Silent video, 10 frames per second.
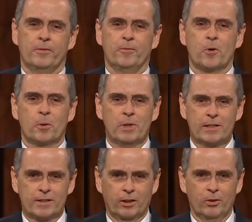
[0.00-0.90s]
4
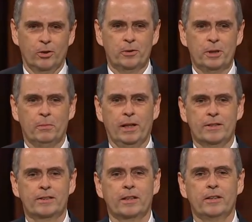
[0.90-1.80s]
months ago, in my
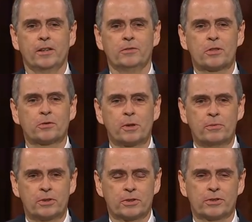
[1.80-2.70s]
study of the
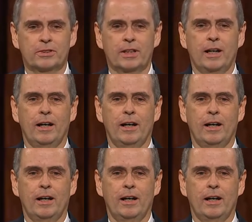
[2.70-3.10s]
scriptures,